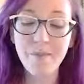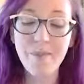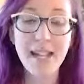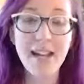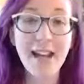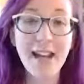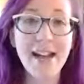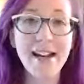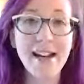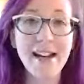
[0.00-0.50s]

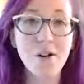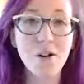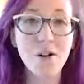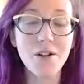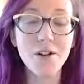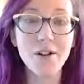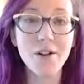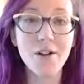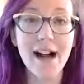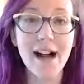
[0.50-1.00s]
And I
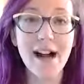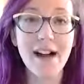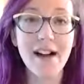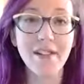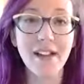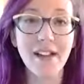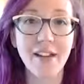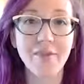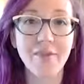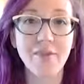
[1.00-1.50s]
also have
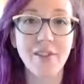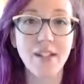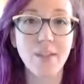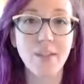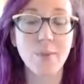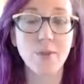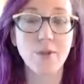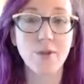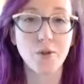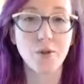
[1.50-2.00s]
a
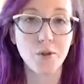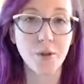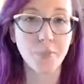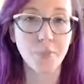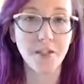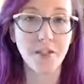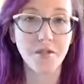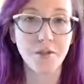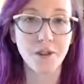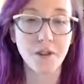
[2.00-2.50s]
Facebook group,
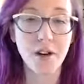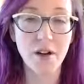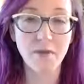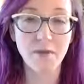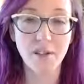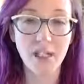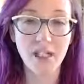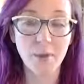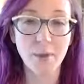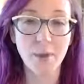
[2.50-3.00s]
if you're on
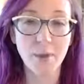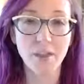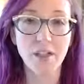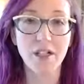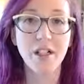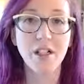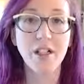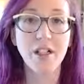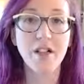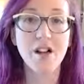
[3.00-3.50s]
Facebook,
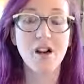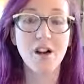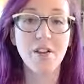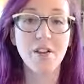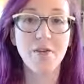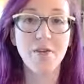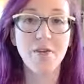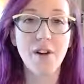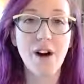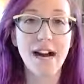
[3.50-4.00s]

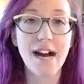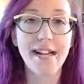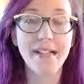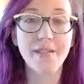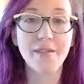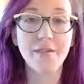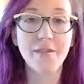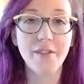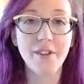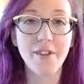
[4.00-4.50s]
called
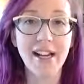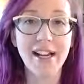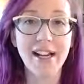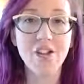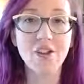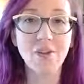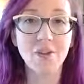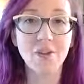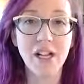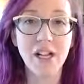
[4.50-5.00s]
Find Veg
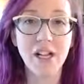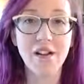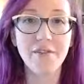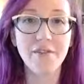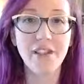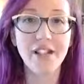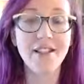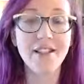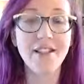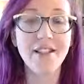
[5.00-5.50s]
Love,
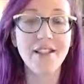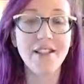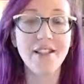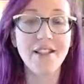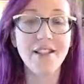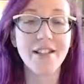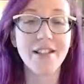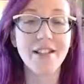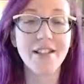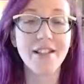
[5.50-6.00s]
and it's
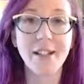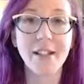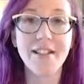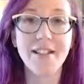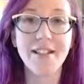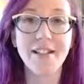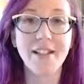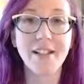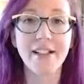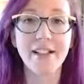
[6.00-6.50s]
a great
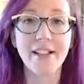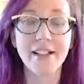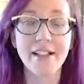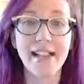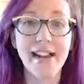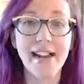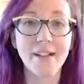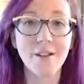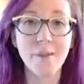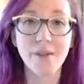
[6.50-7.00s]
place to
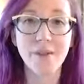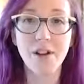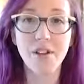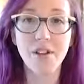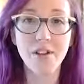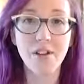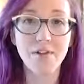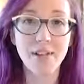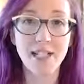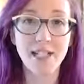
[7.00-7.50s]
connect with
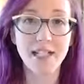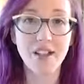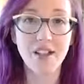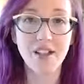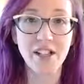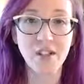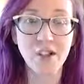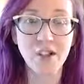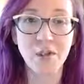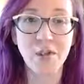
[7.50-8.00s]
other veg
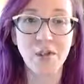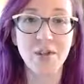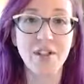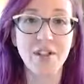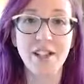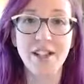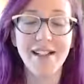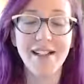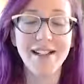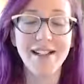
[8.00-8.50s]
singles.
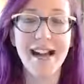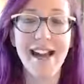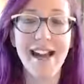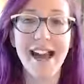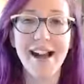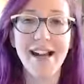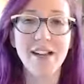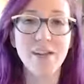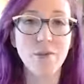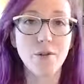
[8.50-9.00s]
And
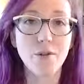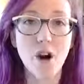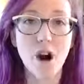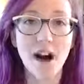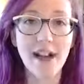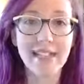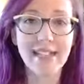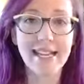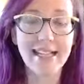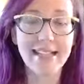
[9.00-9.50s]
I do
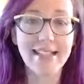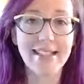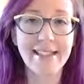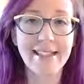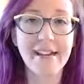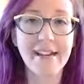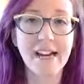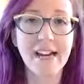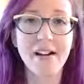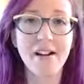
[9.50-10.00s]
contests
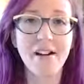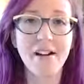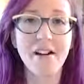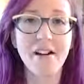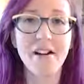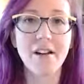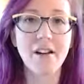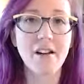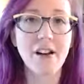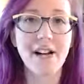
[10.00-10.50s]
there
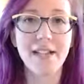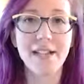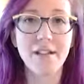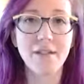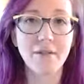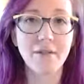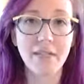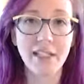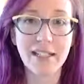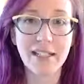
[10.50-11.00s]
and all kinds of
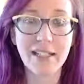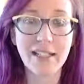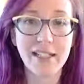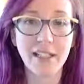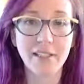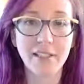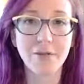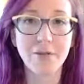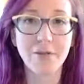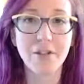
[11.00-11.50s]
fun
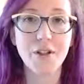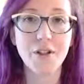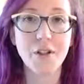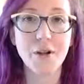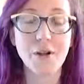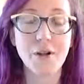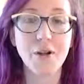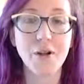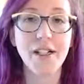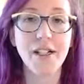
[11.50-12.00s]
stuff.
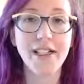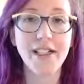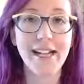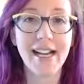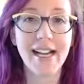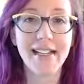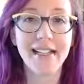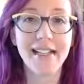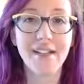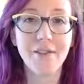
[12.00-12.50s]
So
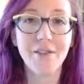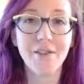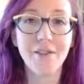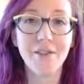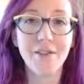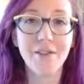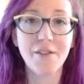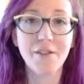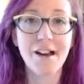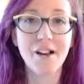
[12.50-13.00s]
yeah, definitely
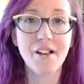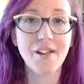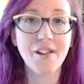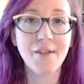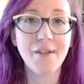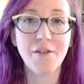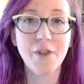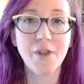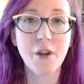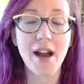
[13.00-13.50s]
check it out. And
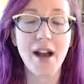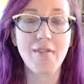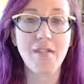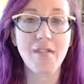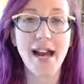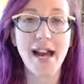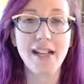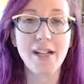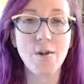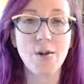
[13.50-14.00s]
if you have
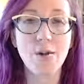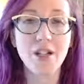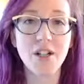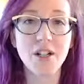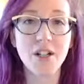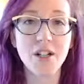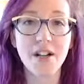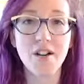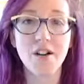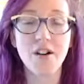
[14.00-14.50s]
any
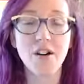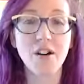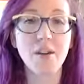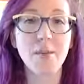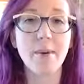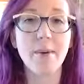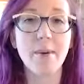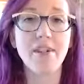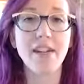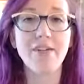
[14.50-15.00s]
questions at all
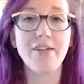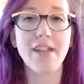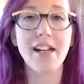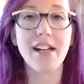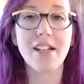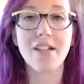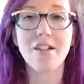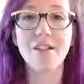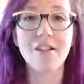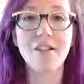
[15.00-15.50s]
about the
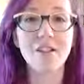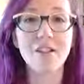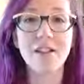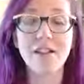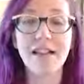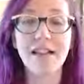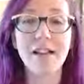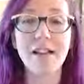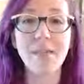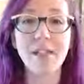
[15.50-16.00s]
events, just
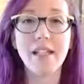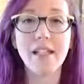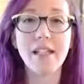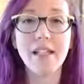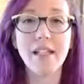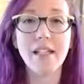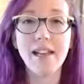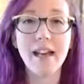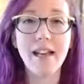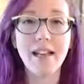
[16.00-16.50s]
send me
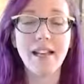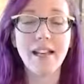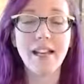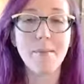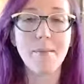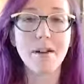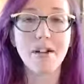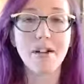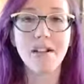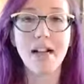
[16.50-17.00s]
an
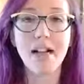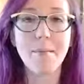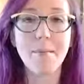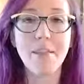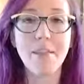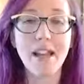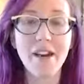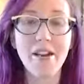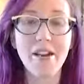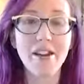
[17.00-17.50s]
email. I'm
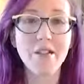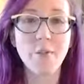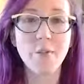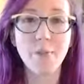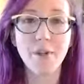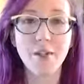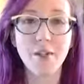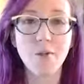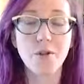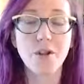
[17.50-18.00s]
there as a
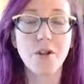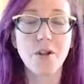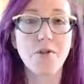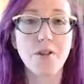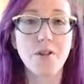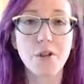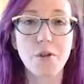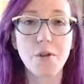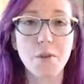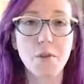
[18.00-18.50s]
resource for
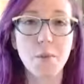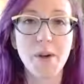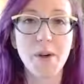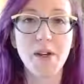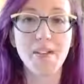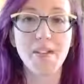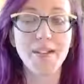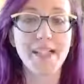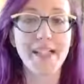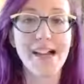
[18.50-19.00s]
you as
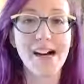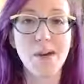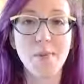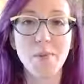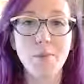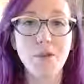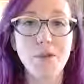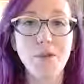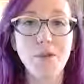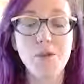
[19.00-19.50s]
well to help
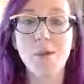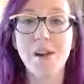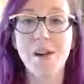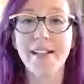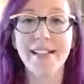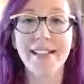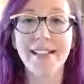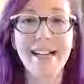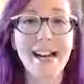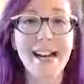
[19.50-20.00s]
you and
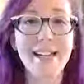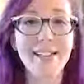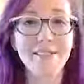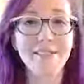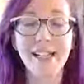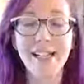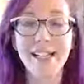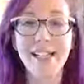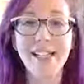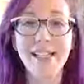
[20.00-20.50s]
to kind of
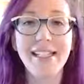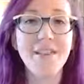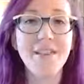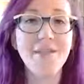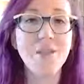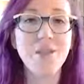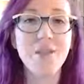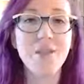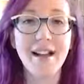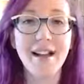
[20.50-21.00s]
give
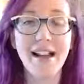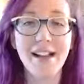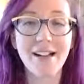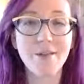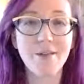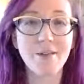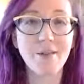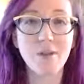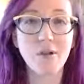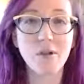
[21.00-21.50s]
you that
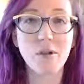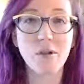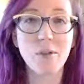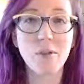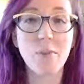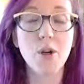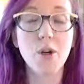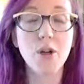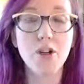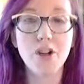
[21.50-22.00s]
extra little
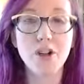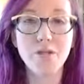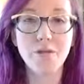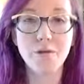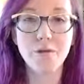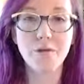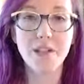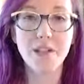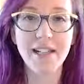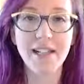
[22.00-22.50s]
push if
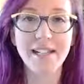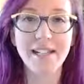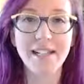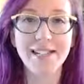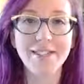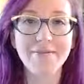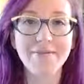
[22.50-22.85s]
you need it.